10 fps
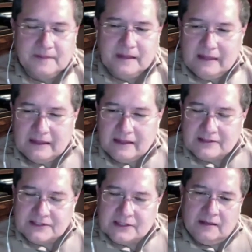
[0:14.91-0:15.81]
Yes,
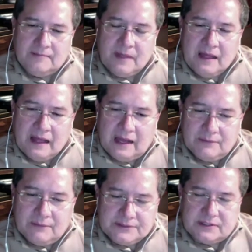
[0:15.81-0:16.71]
I was
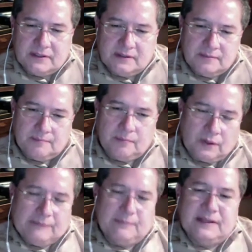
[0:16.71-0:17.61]
born in
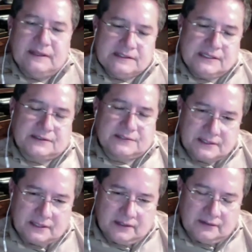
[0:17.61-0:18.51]
Midland, Texas,
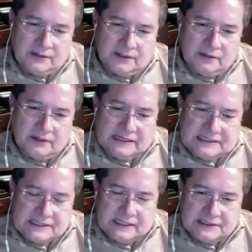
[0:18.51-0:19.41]
here in the United
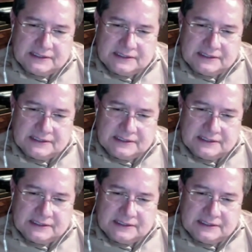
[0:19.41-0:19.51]
States.